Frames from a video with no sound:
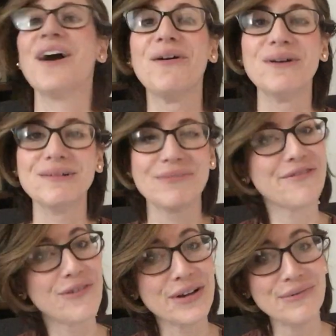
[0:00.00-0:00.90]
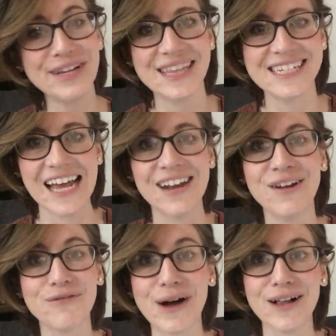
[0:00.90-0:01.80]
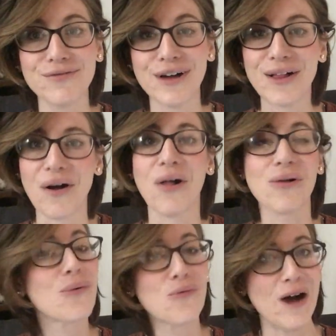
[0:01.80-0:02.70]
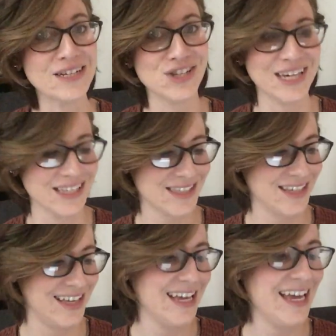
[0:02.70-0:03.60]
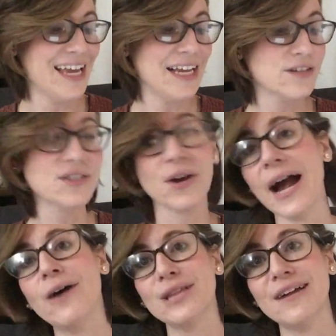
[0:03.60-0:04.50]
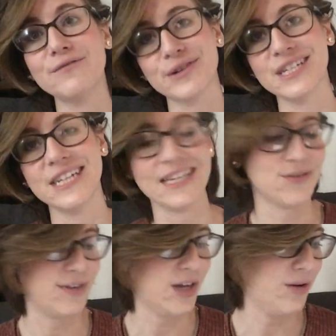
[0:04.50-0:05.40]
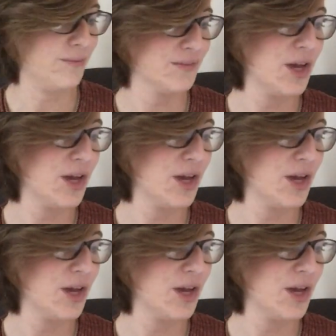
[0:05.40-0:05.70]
So before you read The Tenant of Wildfell Hall, watch this. Here's our outline for today's video.